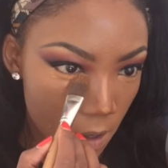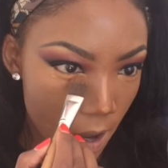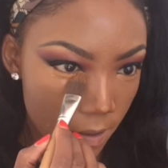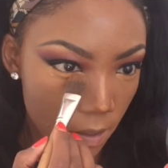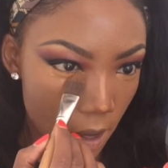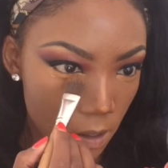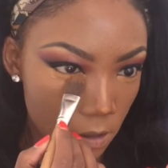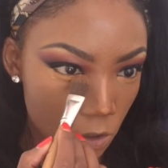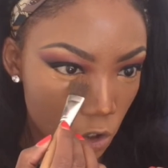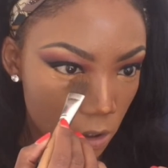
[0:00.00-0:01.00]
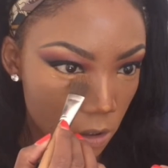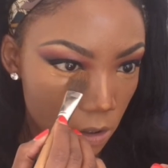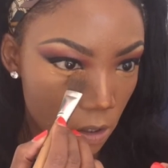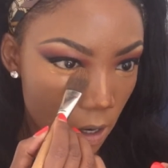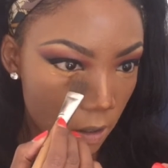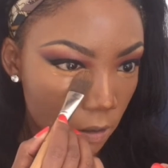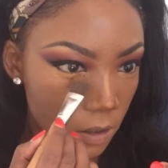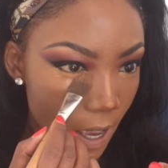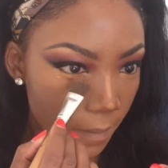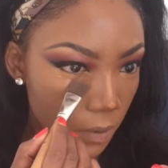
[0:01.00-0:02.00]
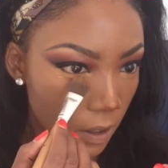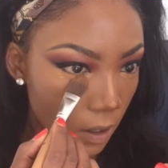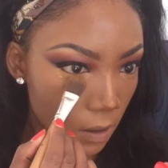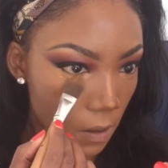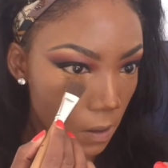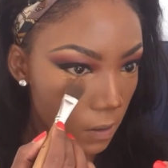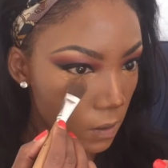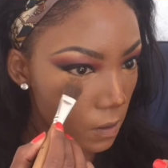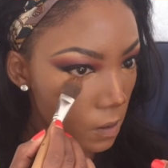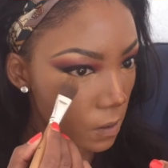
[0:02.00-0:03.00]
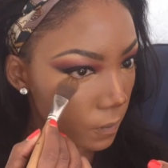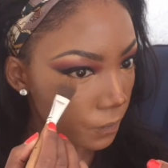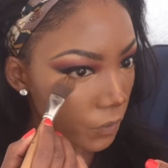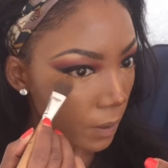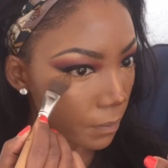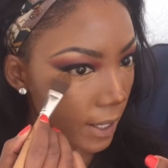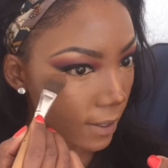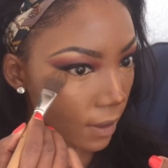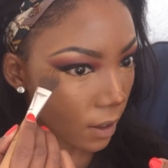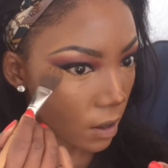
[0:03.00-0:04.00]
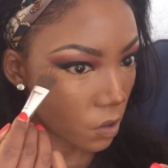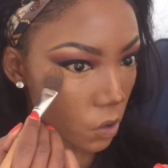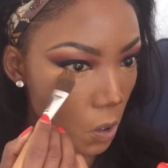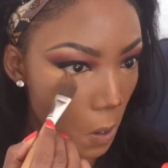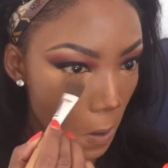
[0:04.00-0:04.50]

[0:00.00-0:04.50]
And then just tap it in and blend that out.